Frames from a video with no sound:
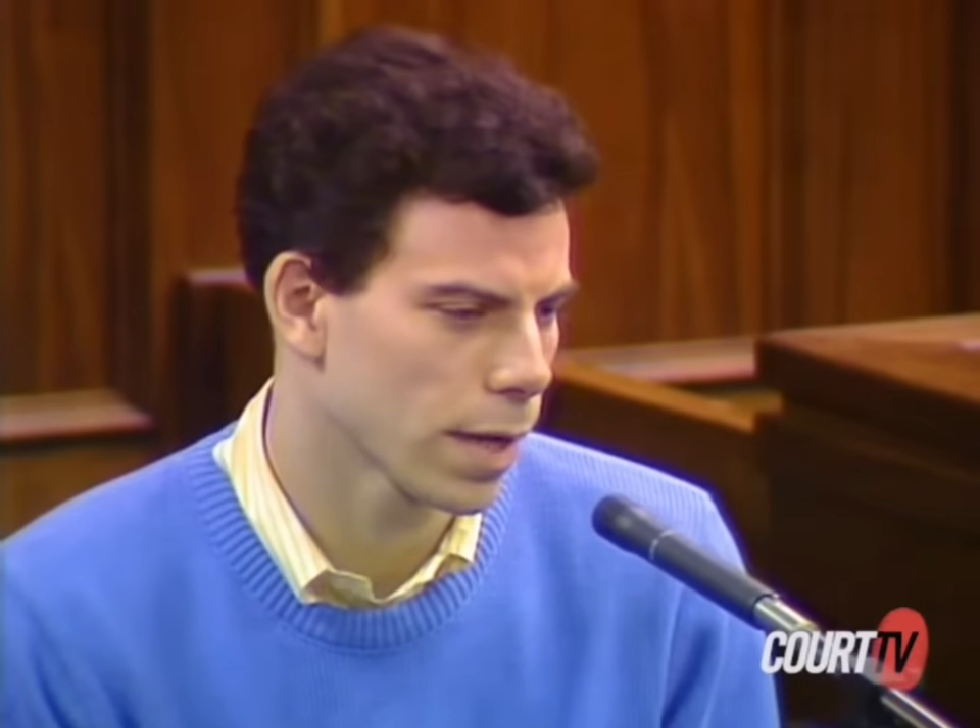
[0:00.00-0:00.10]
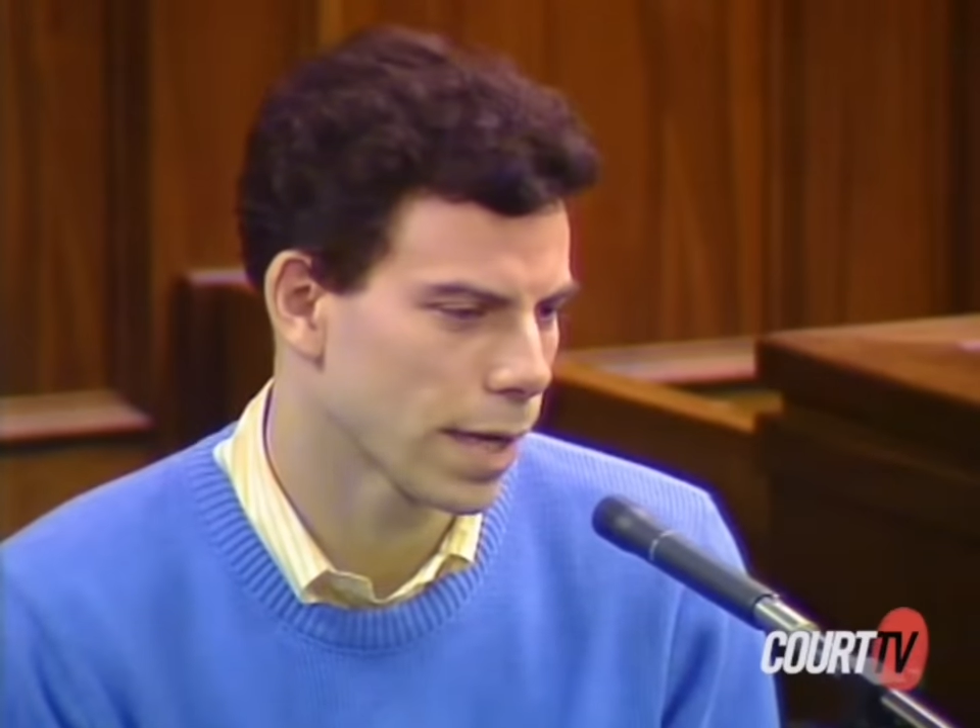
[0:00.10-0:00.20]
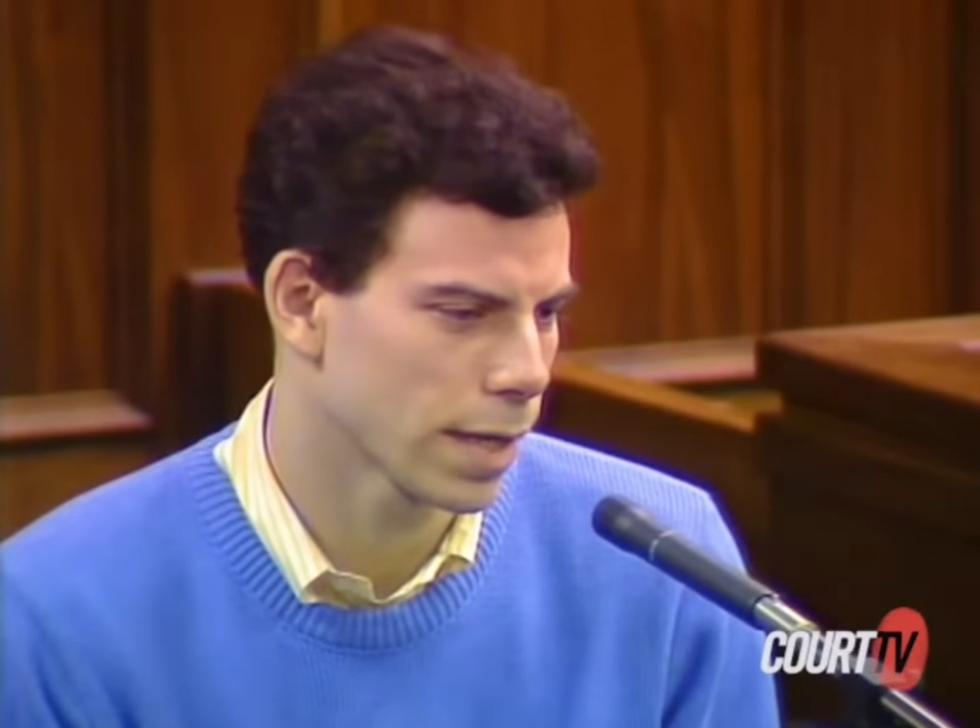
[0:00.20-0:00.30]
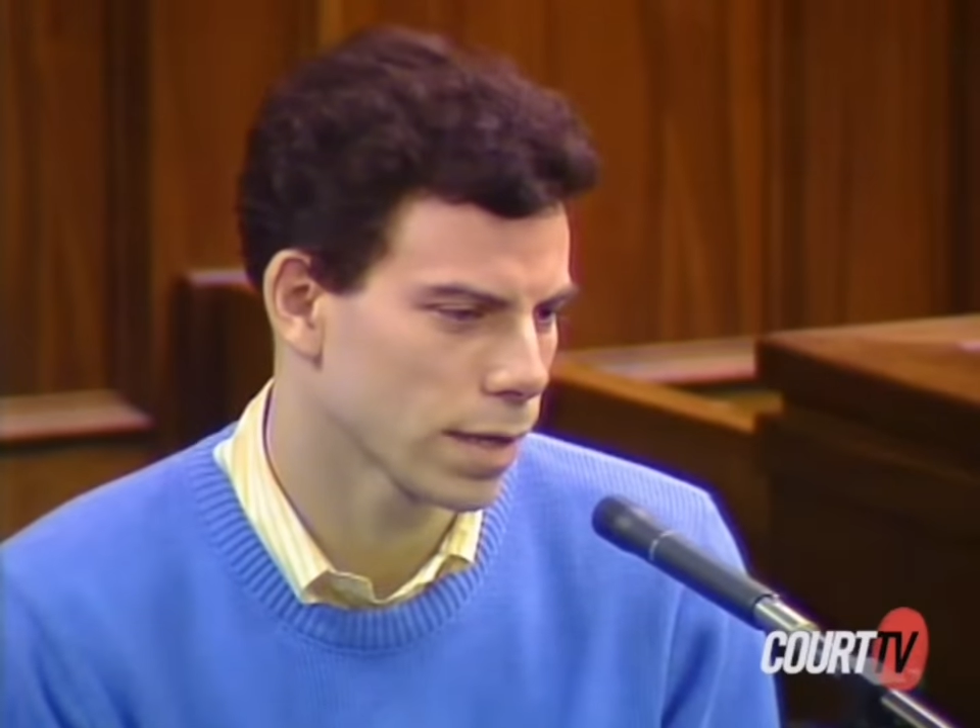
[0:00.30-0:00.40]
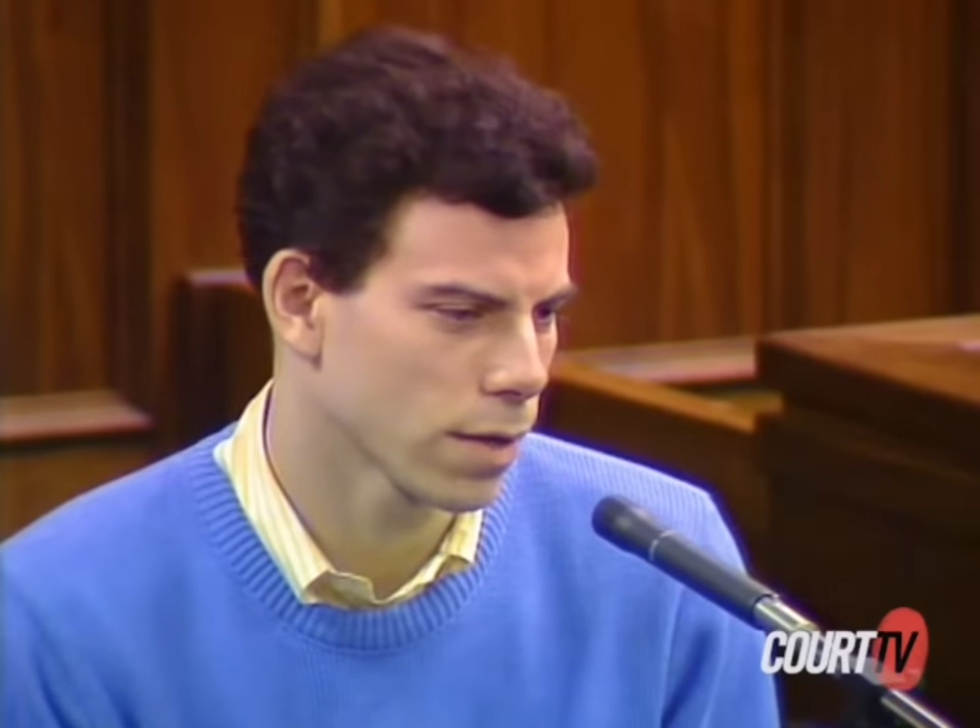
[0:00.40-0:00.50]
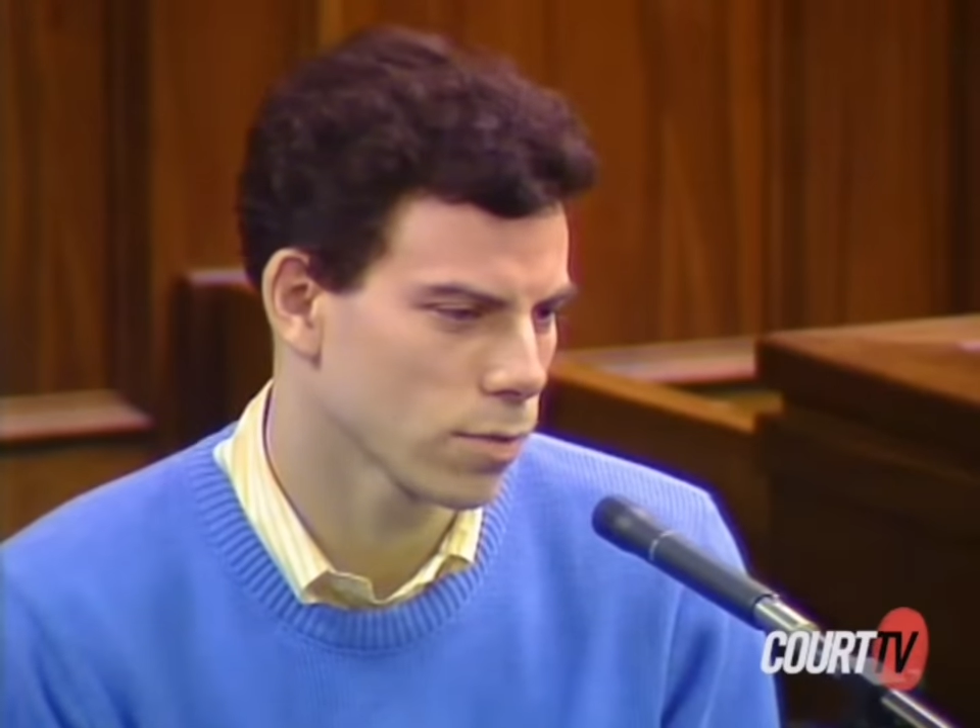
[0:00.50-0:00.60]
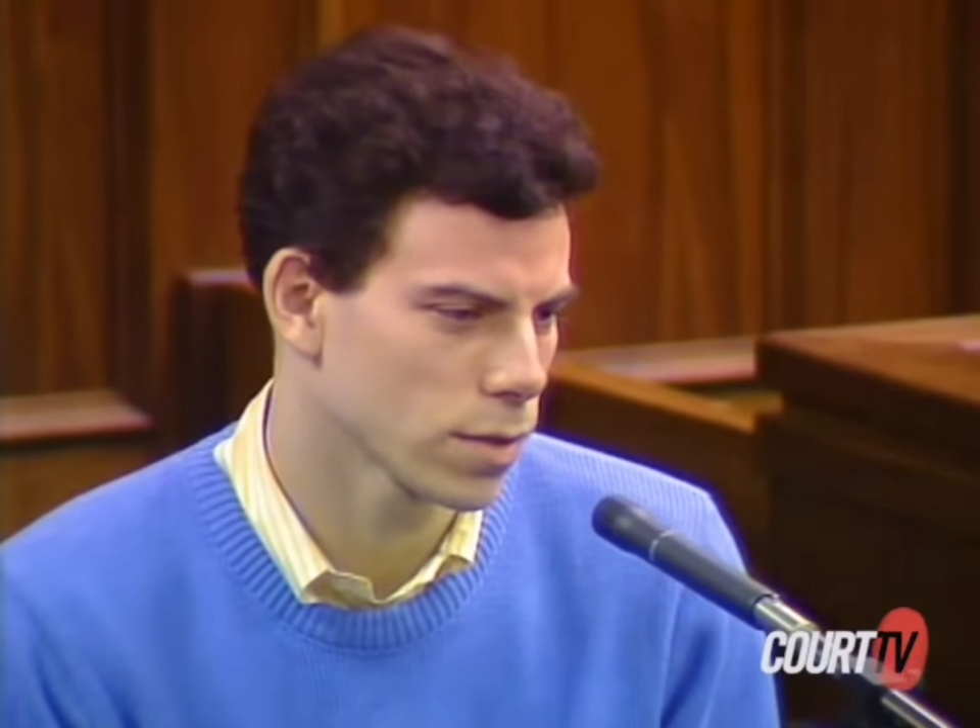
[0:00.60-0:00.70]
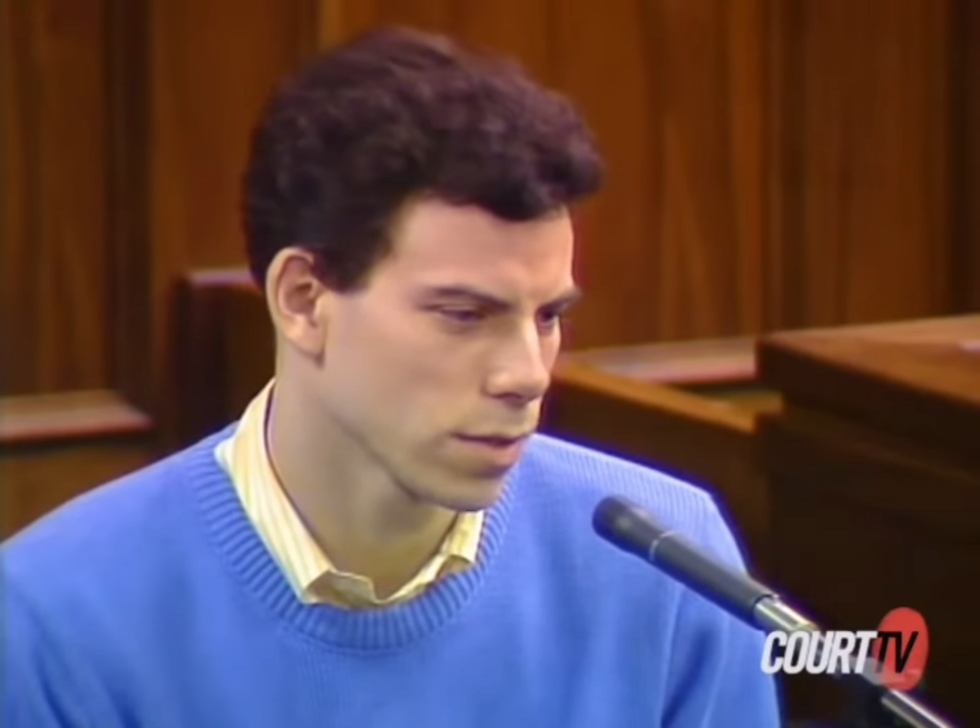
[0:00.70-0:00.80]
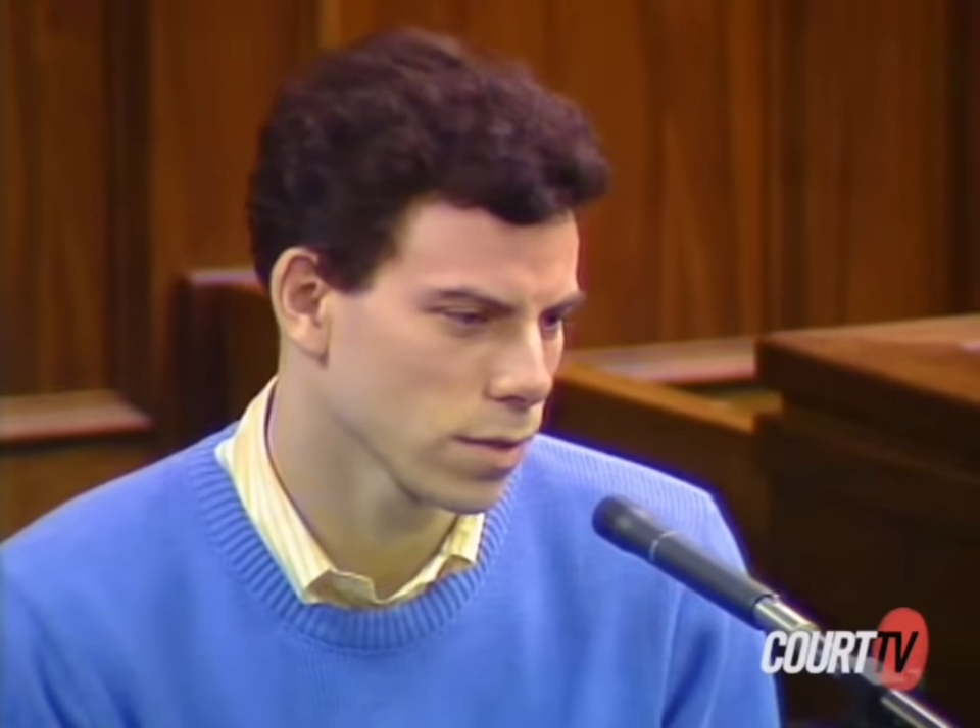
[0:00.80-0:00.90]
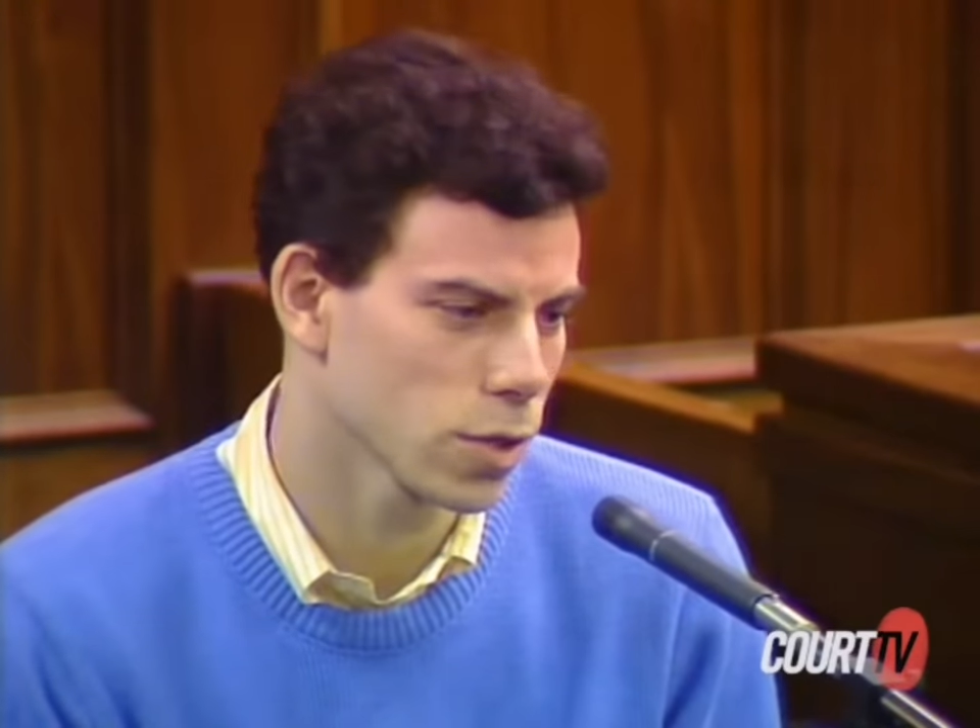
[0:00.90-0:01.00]
and I
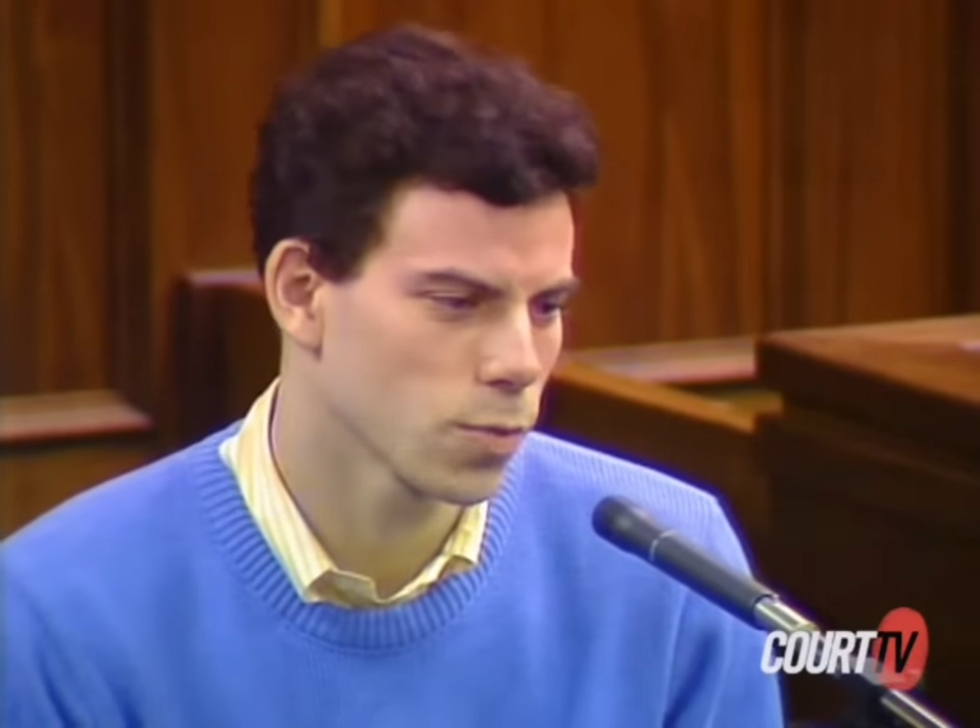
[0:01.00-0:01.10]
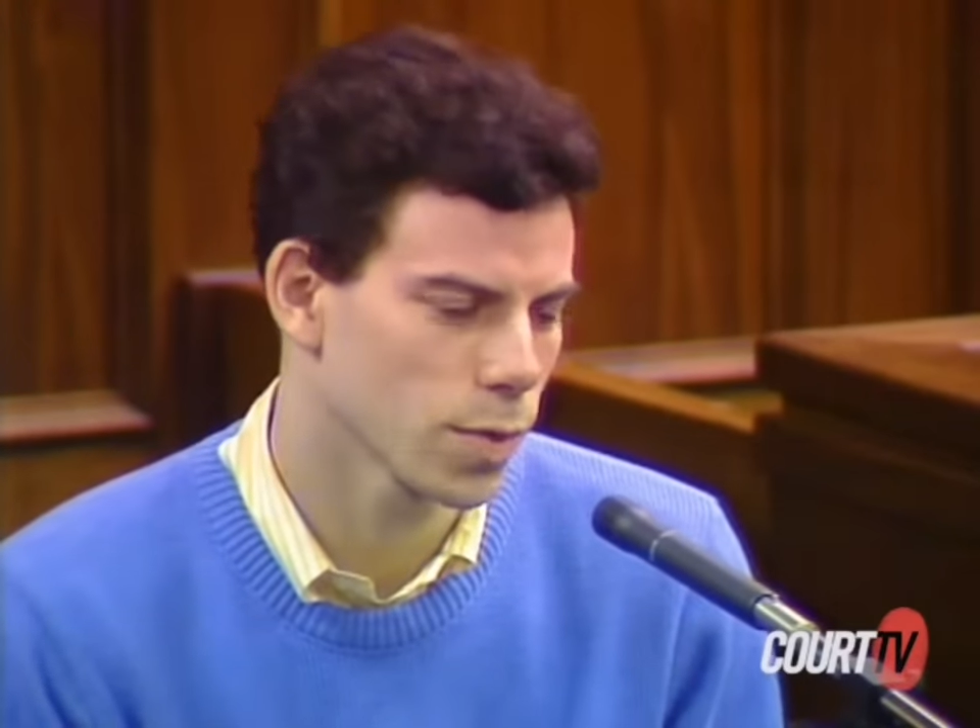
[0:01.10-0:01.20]
was a little